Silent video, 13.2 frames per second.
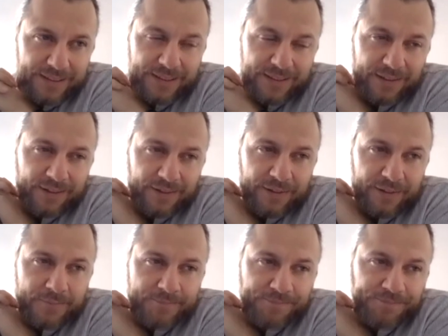in
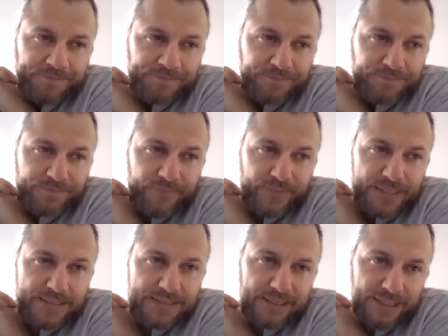our,
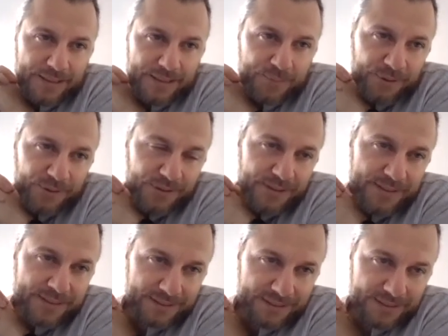this is the last bullet on
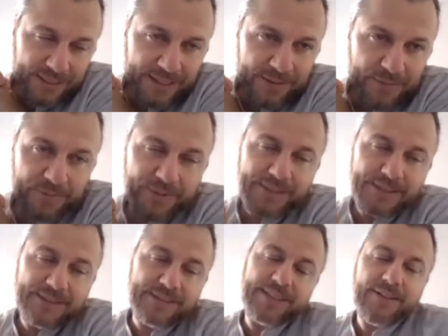this slide, what we
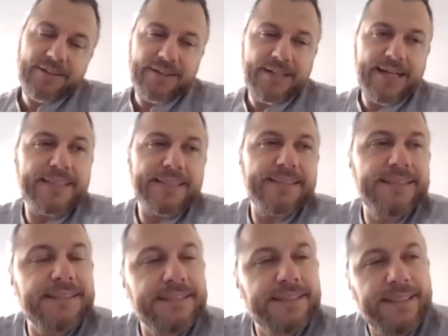could see in our
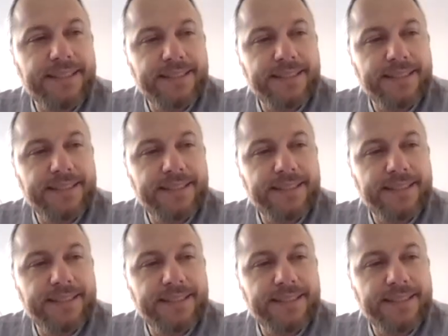analyses